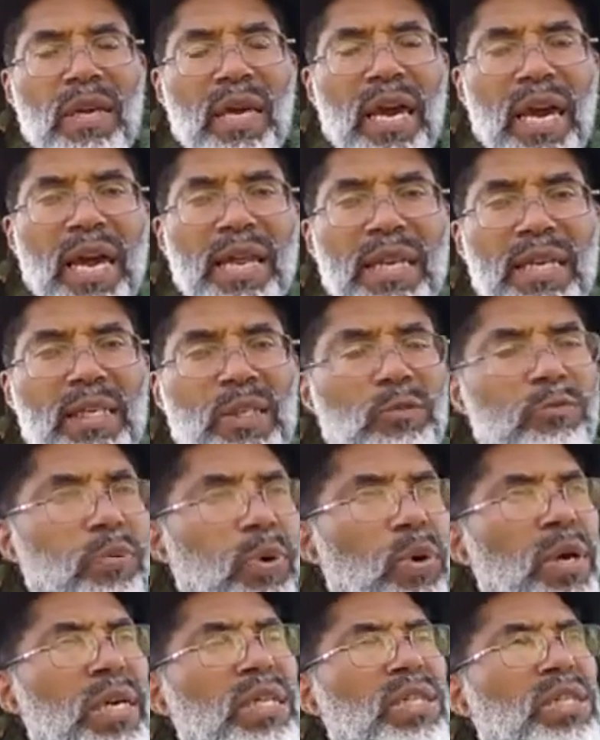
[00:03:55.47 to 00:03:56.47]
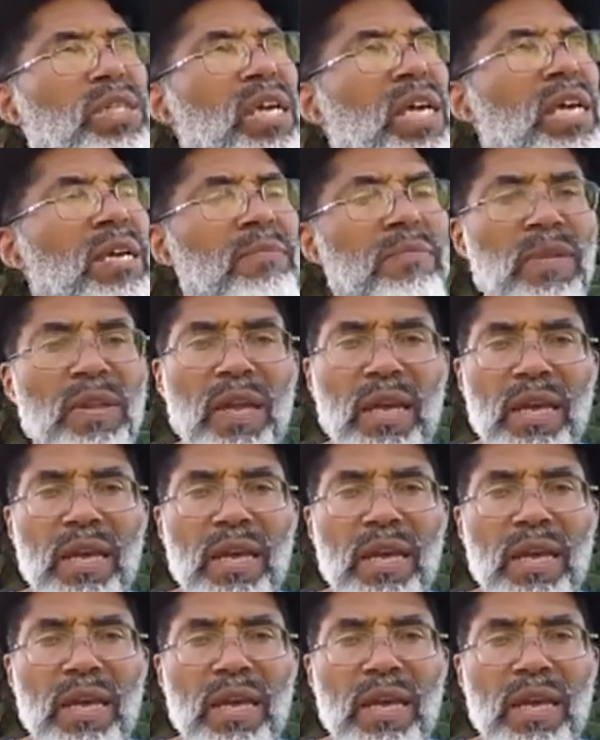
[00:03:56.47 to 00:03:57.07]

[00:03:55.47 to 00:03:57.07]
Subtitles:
and he's preaching.